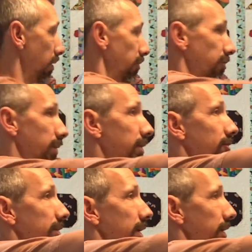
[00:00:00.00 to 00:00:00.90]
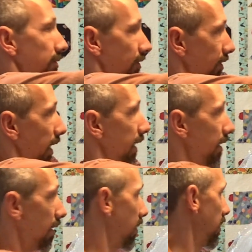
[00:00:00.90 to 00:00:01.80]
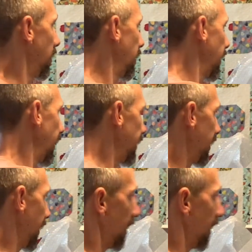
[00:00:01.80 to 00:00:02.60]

So here's the other side. And then it